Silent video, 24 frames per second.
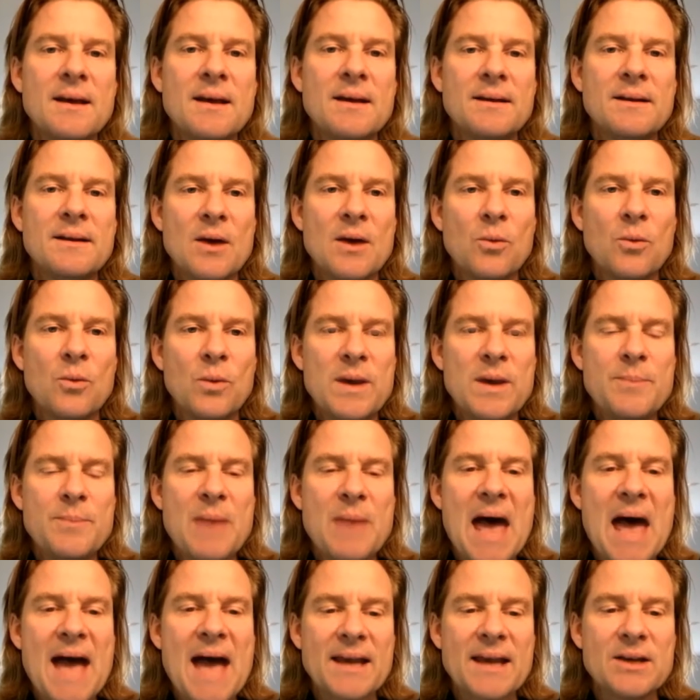that we
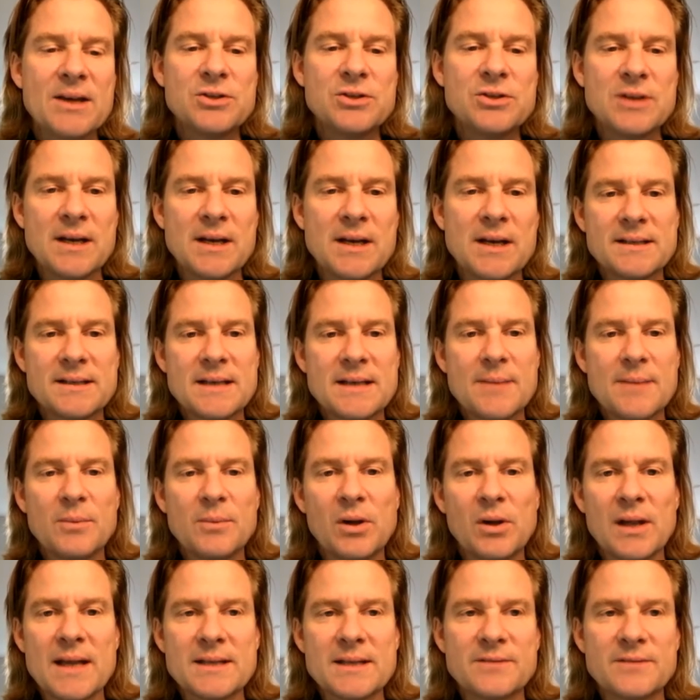package and assemble
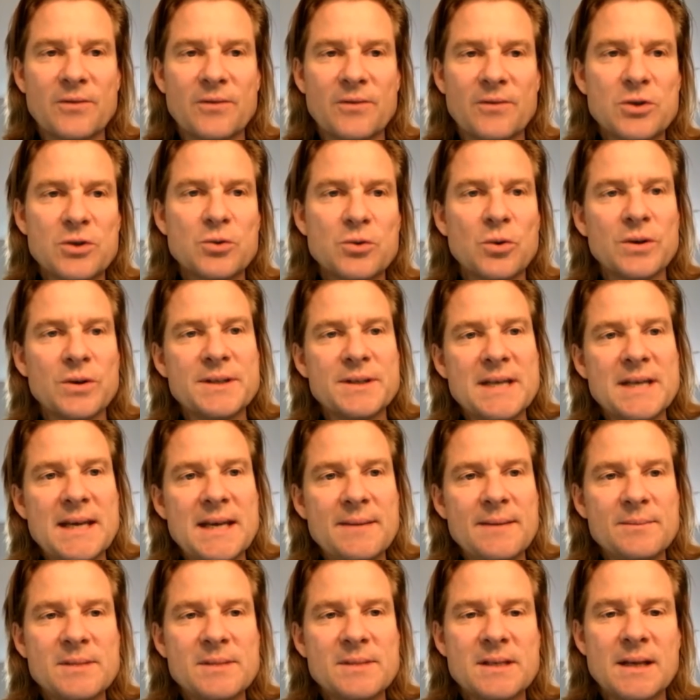as virtual
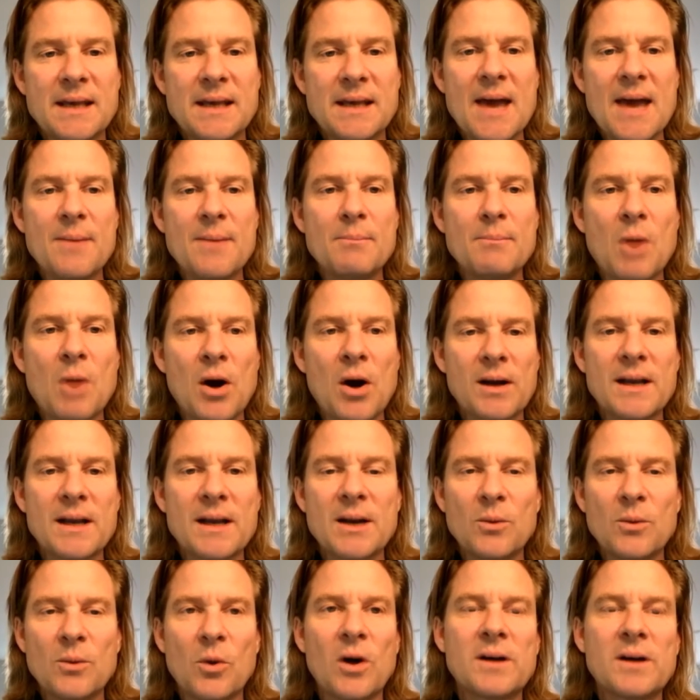teams to get
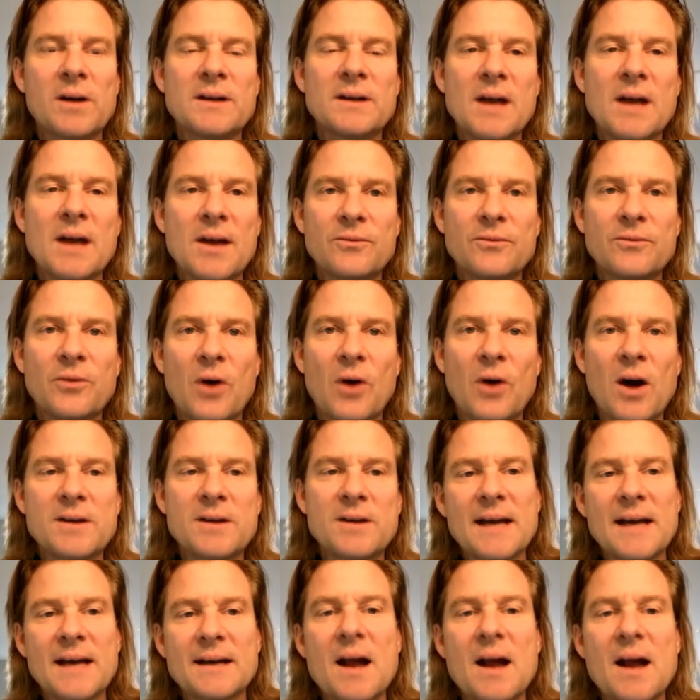marketing work done for our
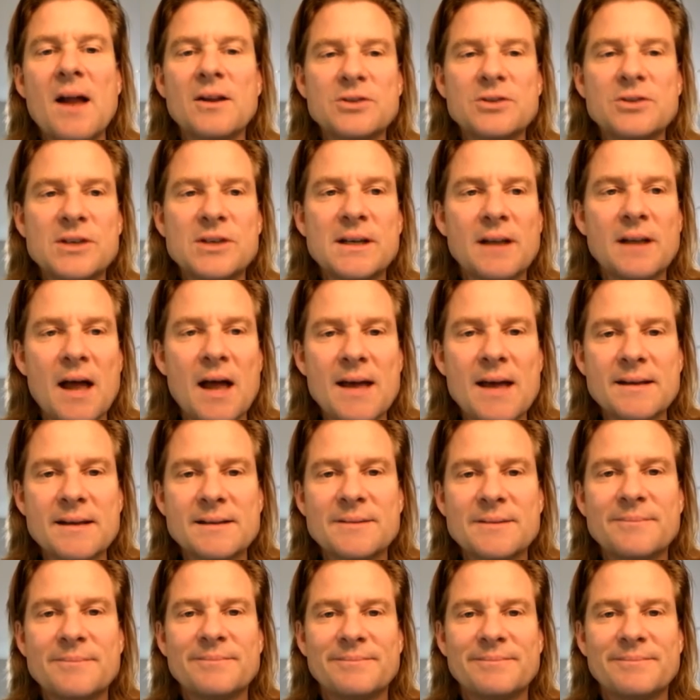technology clients.
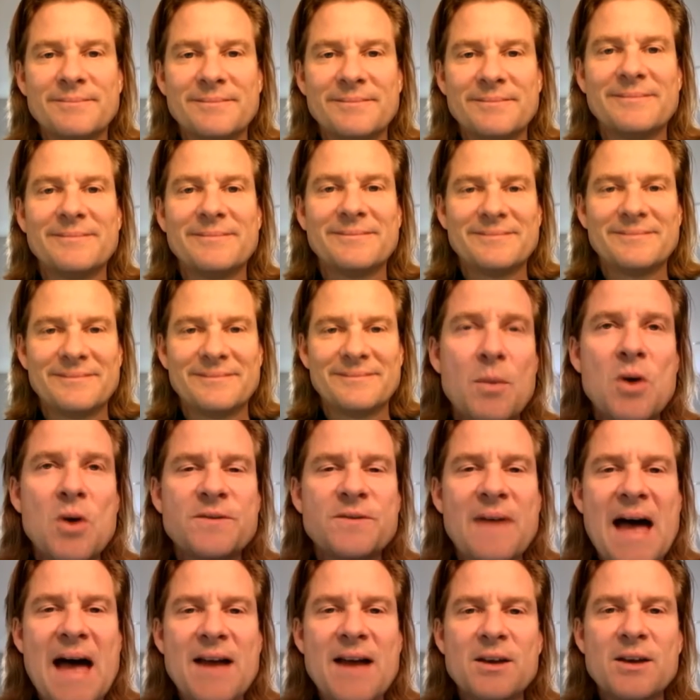
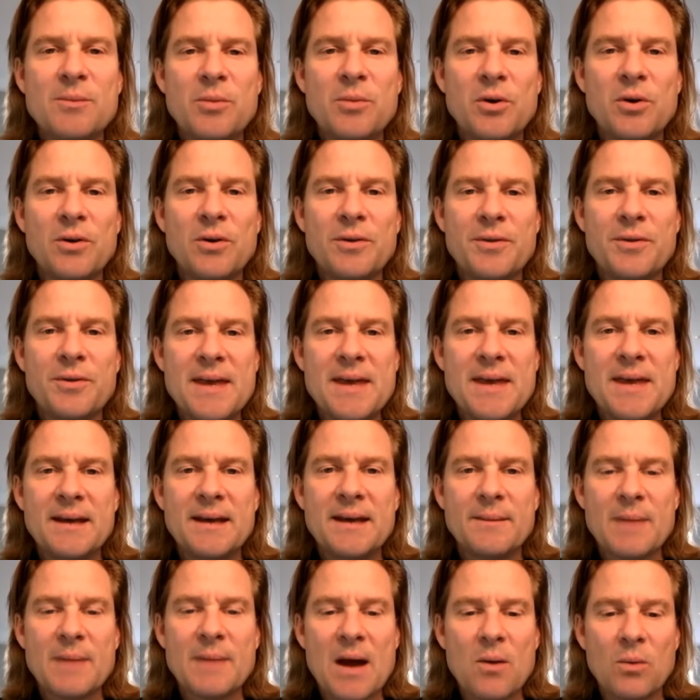The valuable thing
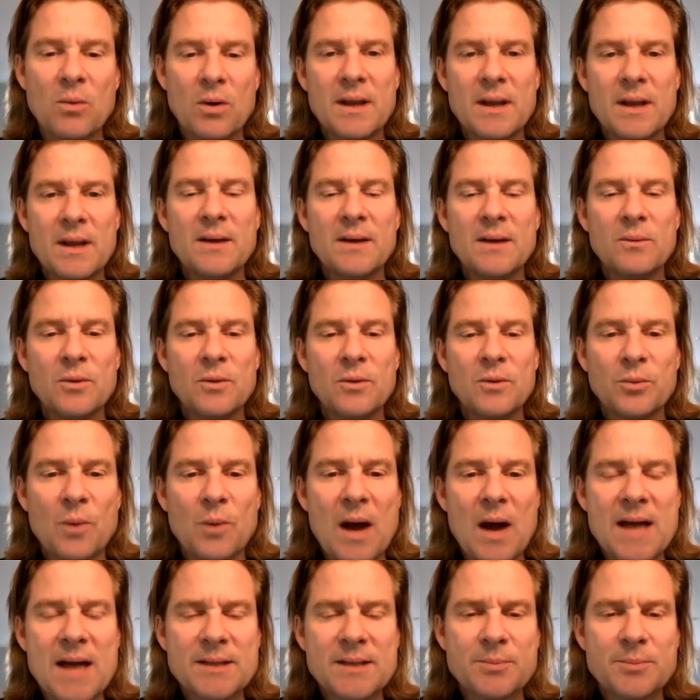about working with
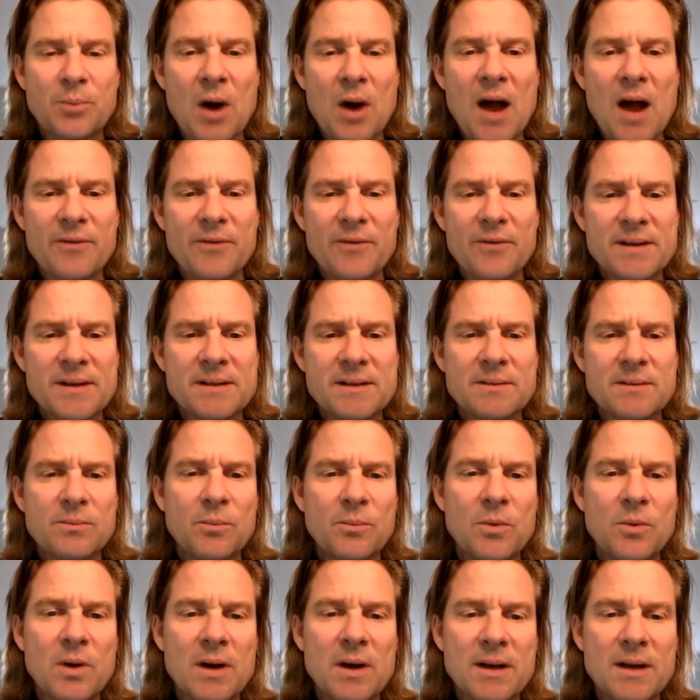Wise Profits
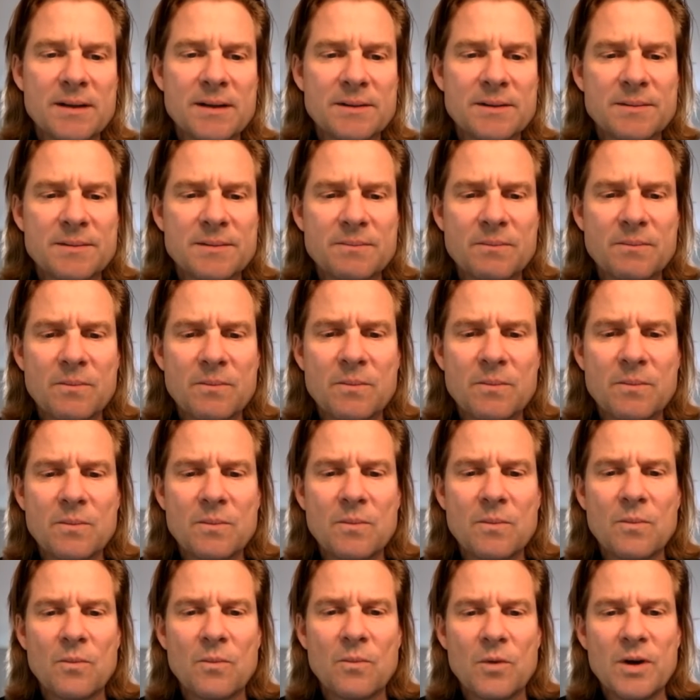was
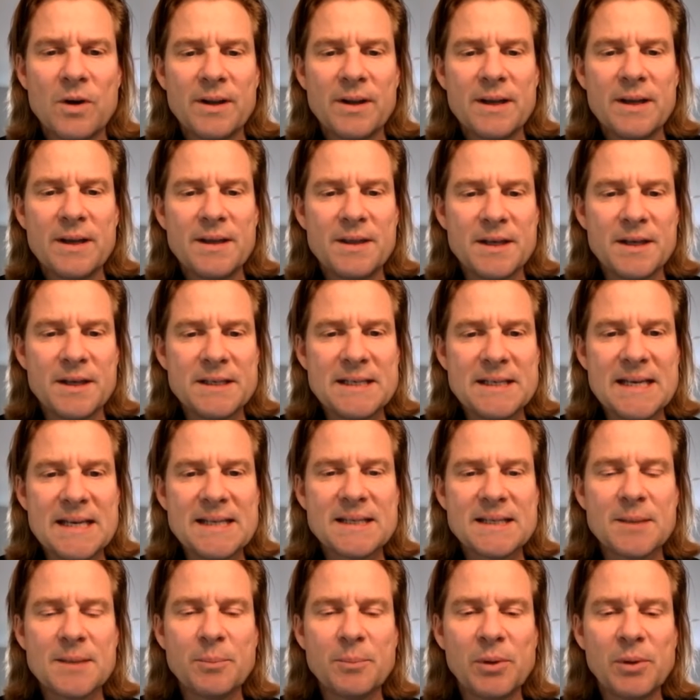really the
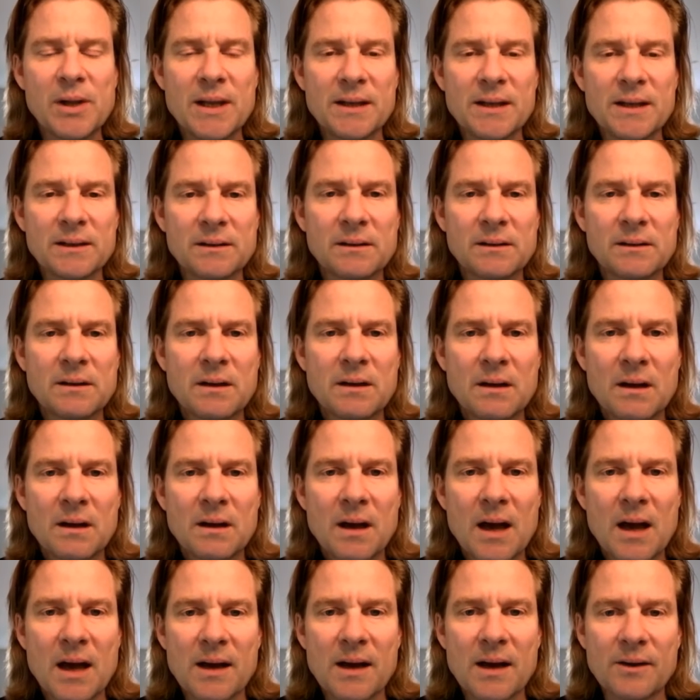discipline
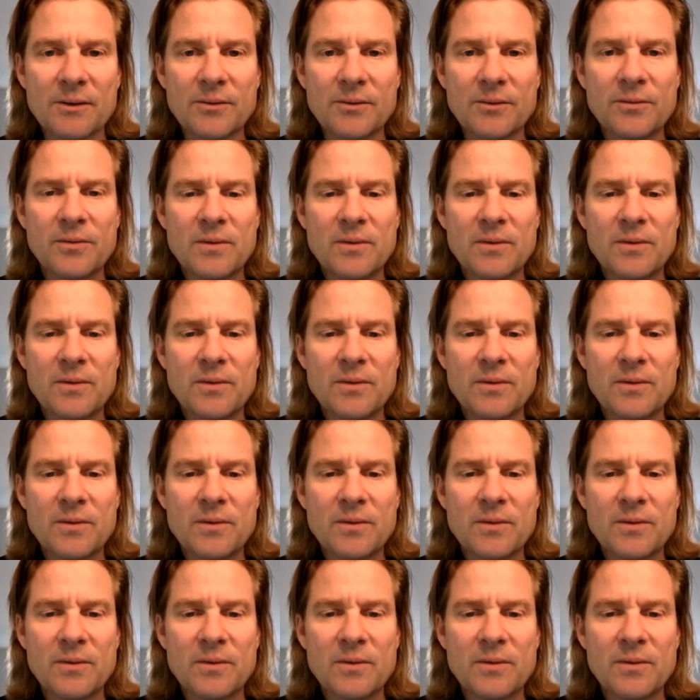of